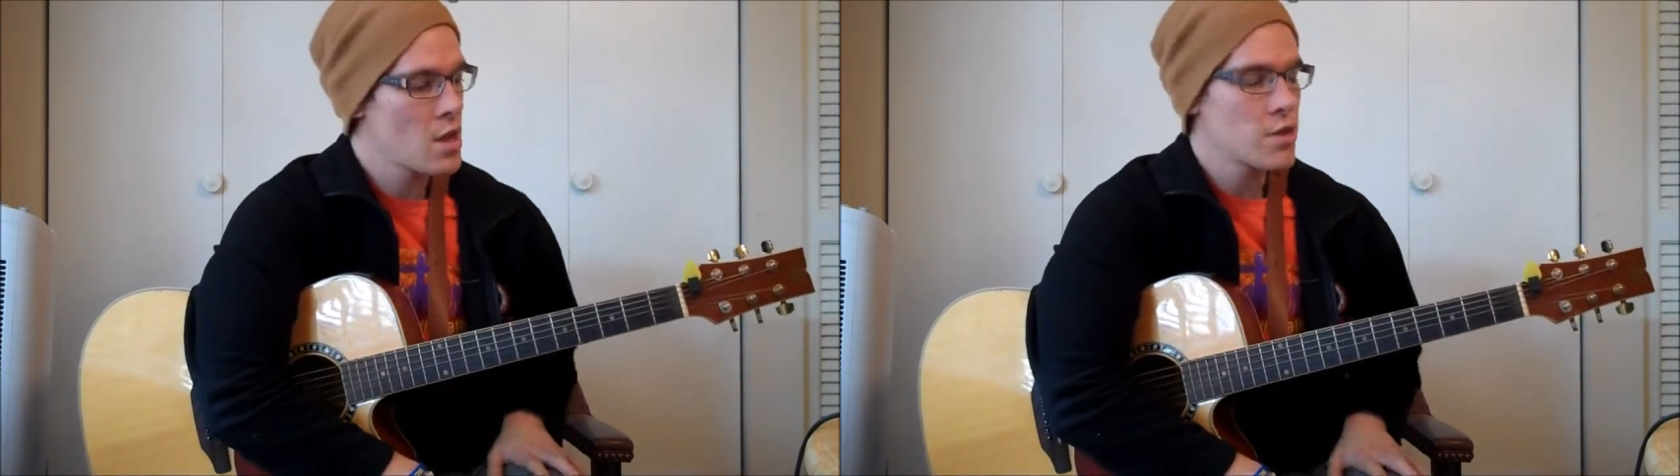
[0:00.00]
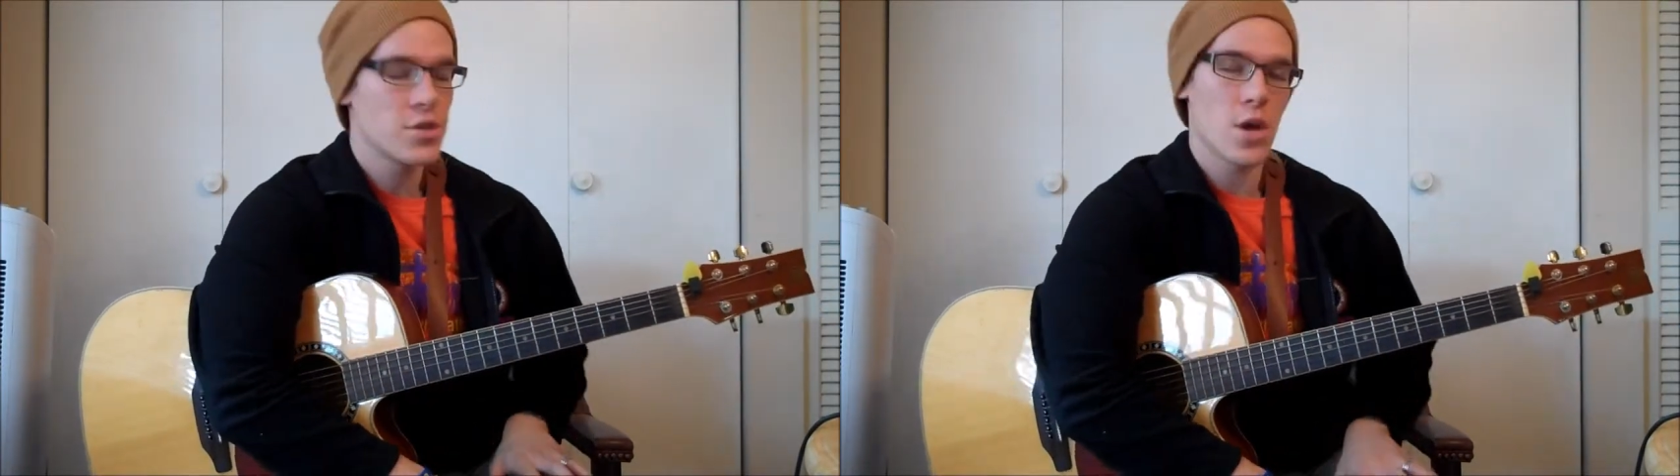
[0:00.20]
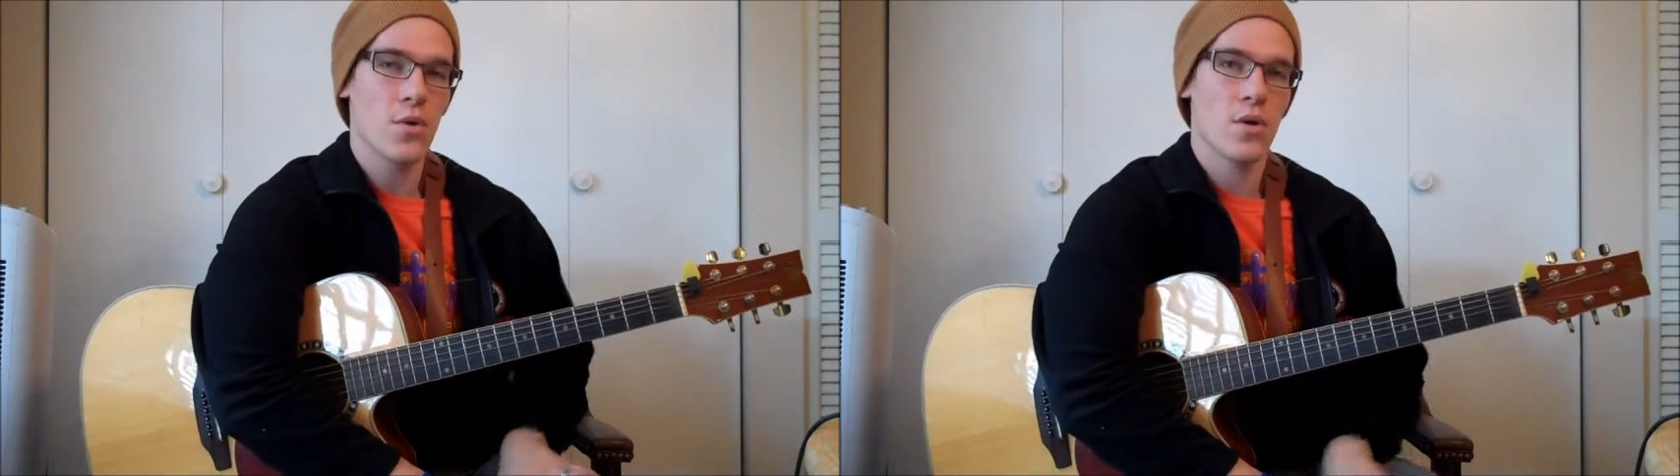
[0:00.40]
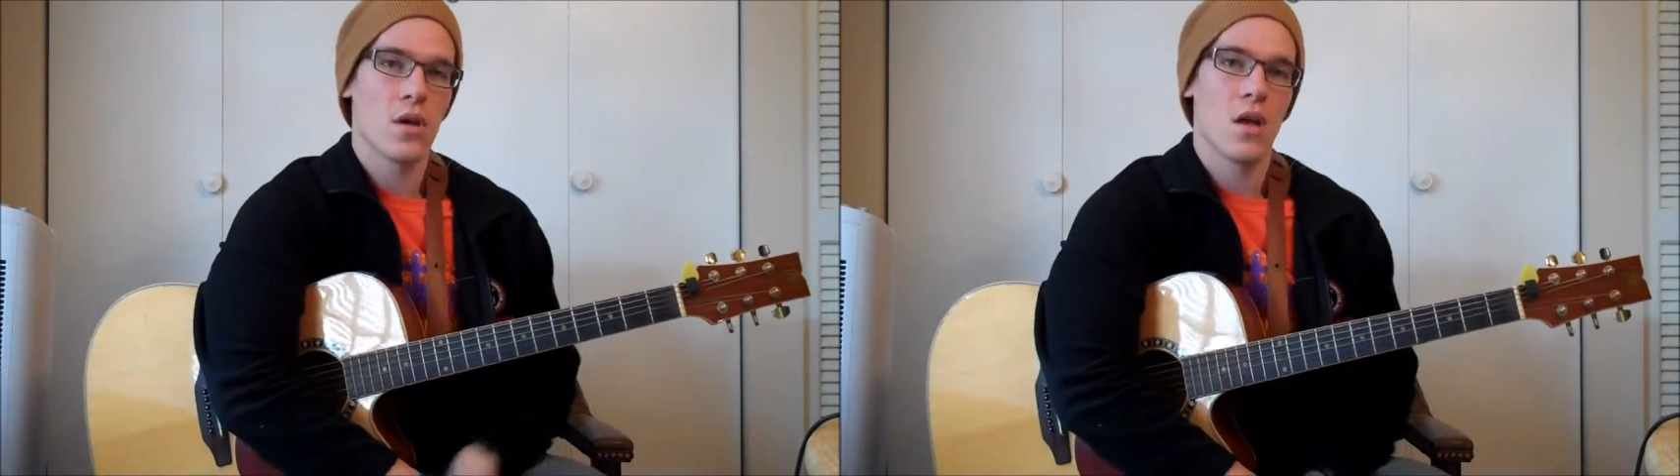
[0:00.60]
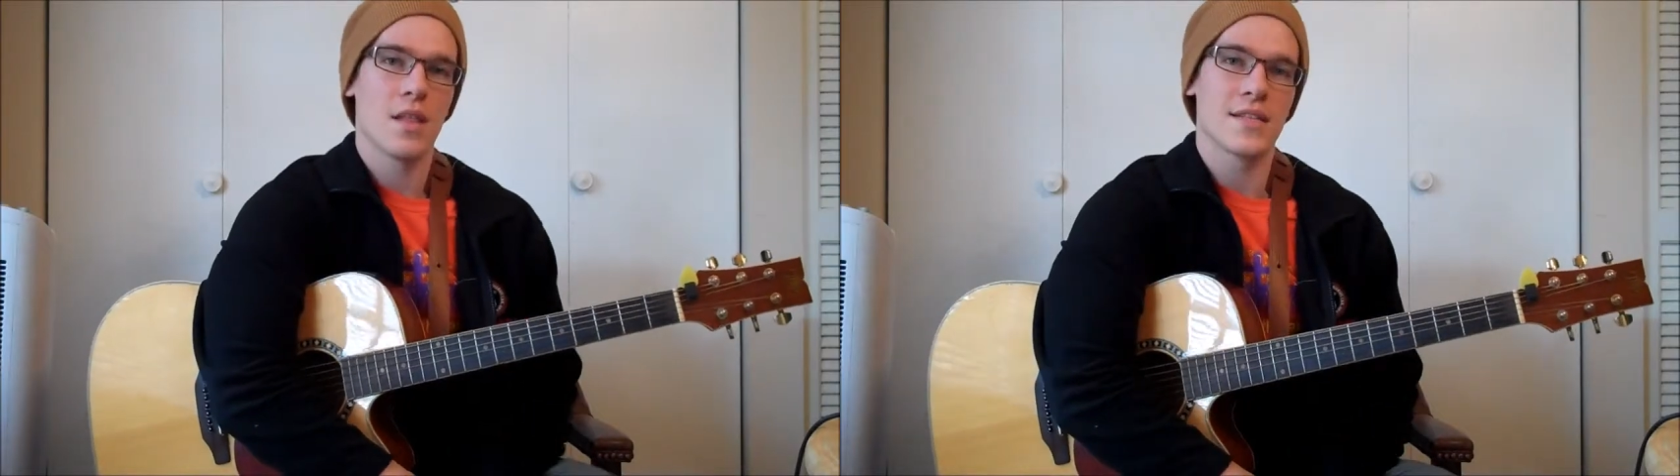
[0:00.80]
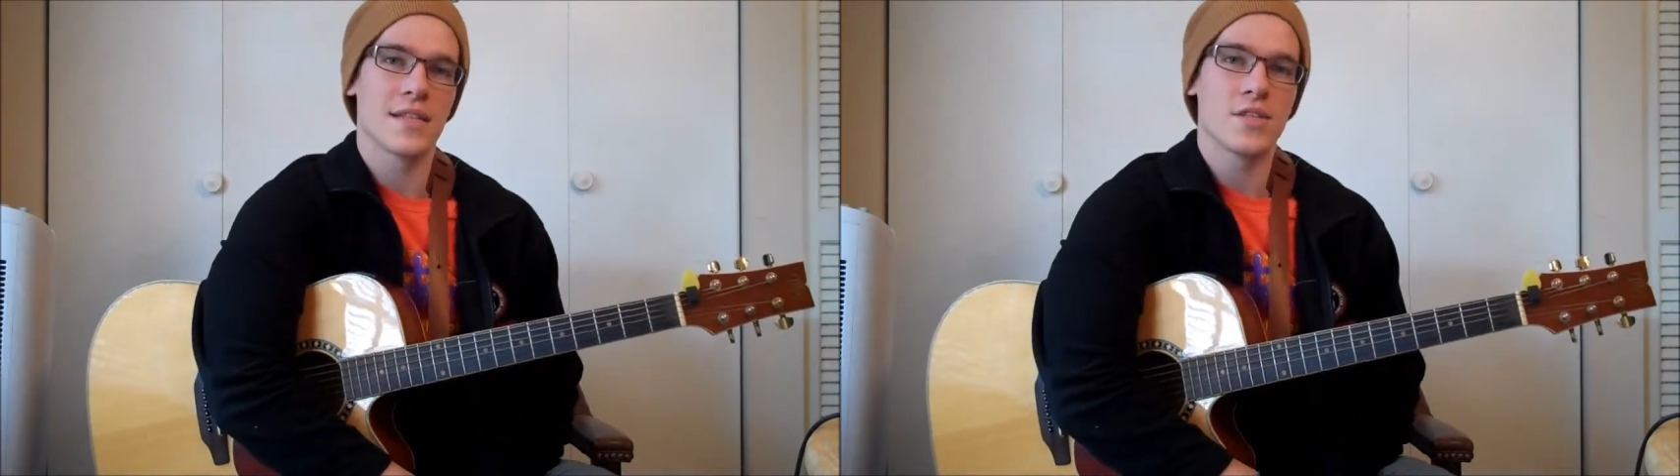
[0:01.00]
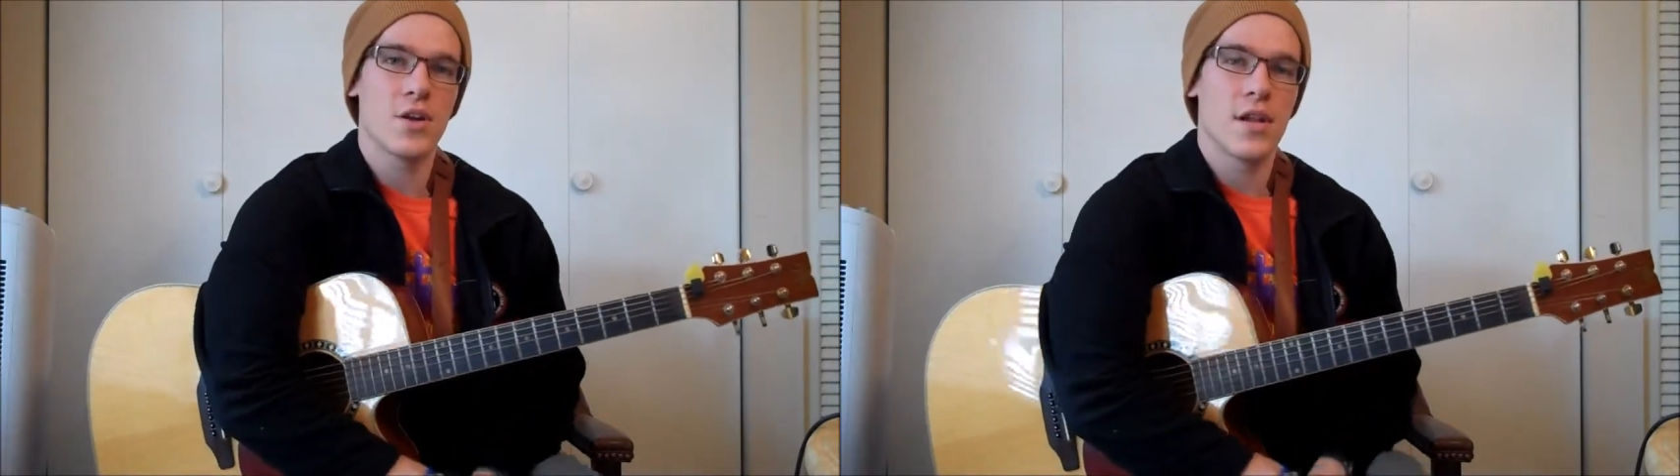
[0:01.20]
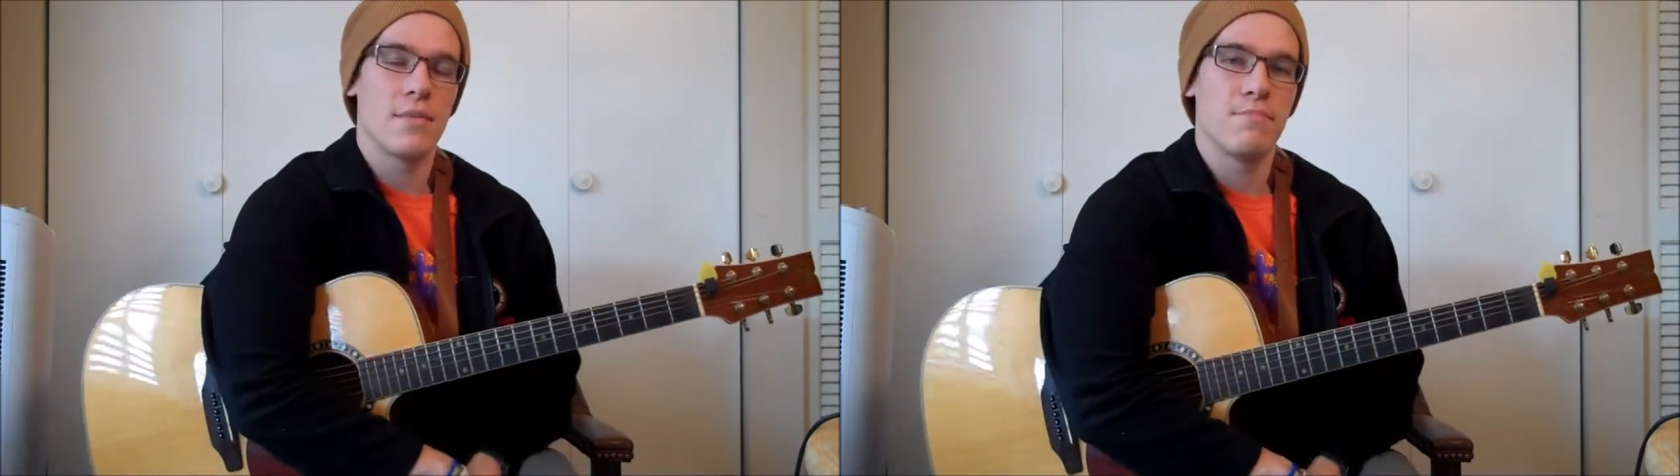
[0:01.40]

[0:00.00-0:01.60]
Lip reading: So, let's get started.